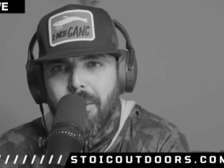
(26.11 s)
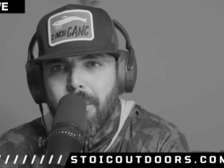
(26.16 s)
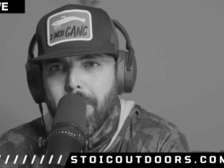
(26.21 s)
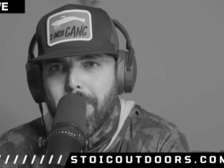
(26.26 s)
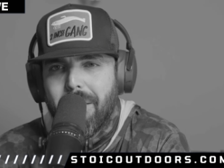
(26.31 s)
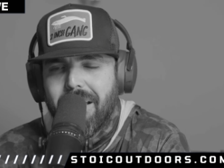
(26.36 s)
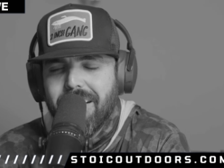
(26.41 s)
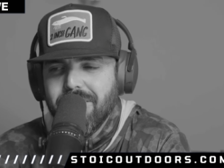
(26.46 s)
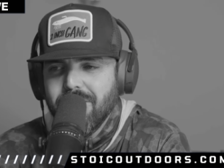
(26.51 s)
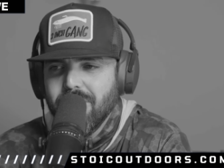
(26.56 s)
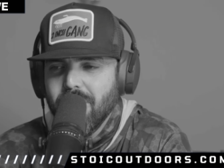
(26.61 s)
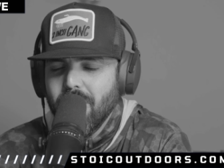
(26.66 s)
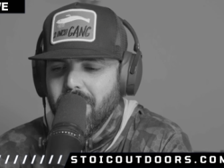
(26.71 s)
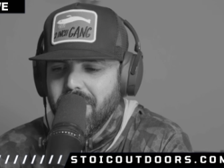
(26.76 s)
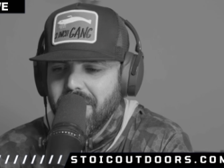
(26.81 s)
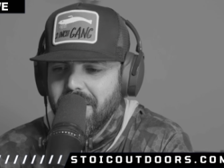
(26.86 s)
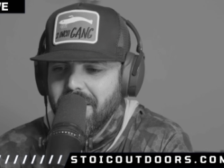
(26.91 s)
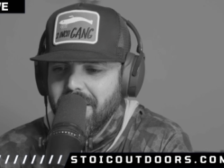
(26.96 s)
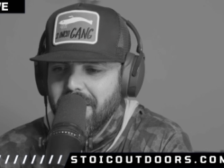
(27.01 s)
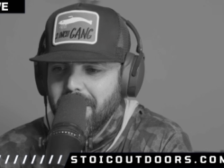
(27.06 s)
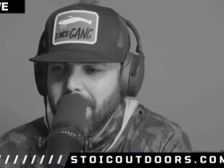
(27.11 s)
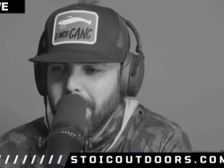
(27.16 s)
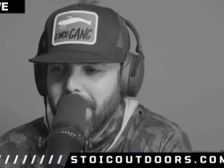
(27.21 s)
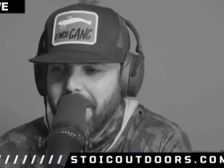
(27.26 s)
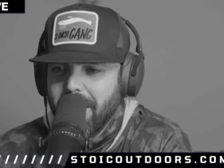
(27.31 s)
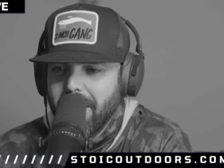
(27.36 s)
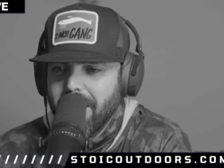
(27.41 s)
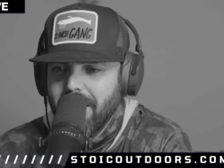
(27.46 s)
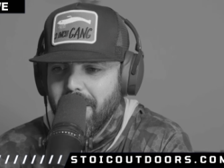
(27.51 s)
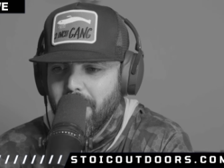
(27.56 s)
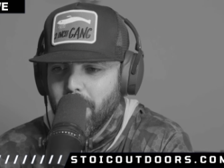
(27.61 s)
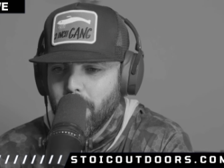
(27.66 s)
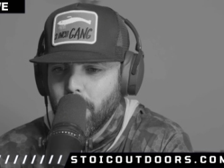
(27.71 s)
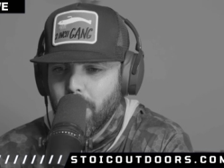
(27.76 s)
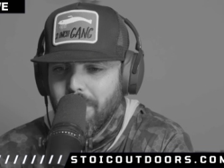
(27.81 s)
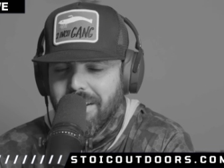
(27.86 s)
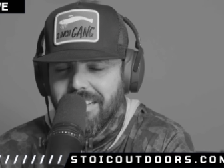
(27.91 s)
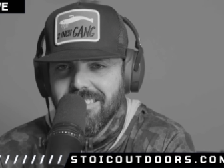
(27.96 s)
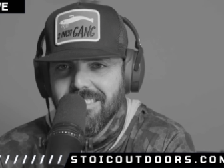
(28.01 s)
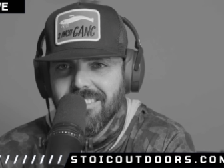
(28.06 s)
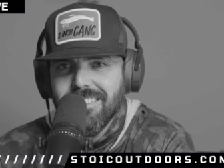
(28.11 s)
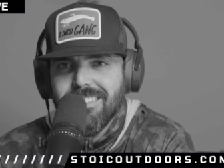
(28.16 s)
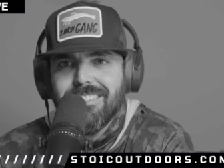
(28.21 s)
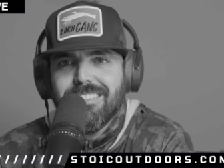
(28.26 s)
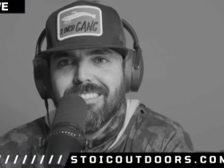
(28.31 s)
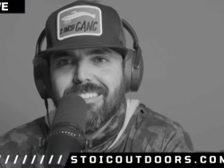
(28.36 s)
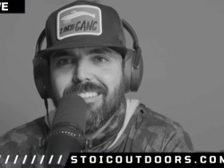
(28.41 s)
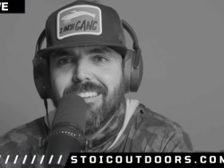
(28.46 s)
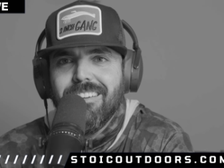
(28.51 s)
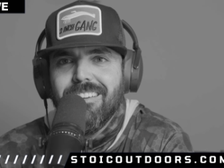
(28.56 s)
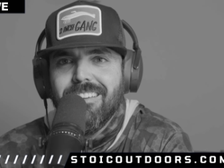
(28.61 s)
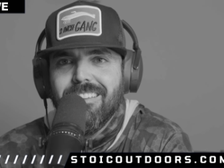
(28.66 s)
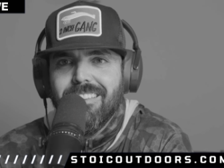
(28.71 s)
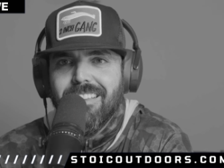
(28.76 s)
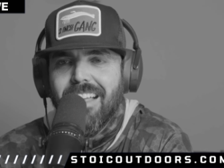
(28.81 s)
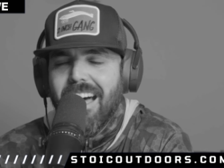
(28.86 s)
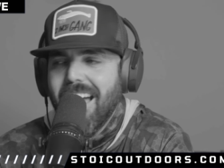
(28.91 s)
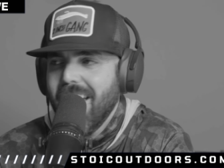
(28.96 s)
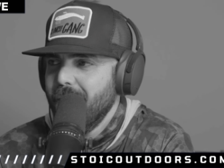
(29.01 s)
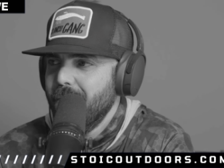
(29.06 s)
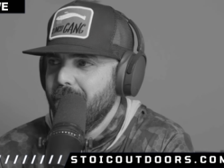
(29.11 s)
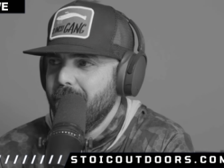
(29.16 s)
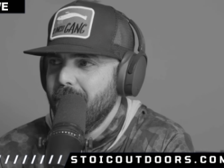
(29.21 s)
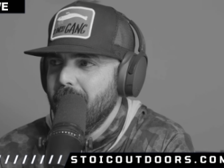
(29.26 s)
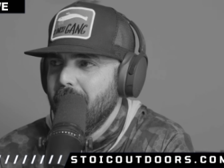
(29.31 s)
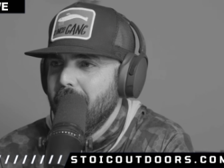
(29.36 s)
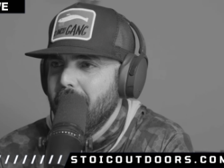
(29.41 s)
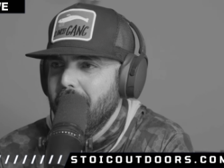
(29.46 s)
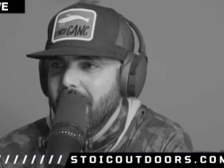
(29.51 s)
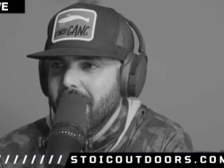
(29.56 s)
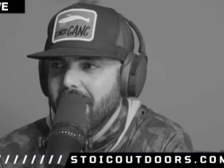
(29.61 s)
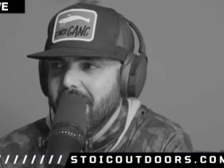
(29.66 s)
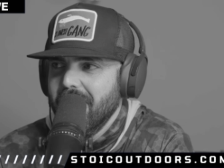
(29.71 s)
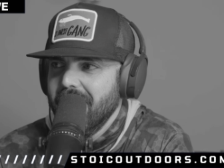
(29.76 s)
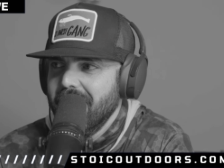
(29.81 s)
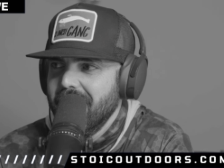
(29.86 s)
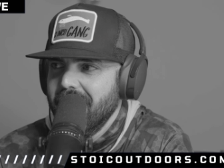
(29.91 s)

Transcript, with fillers: based on uh, my recent life, uh,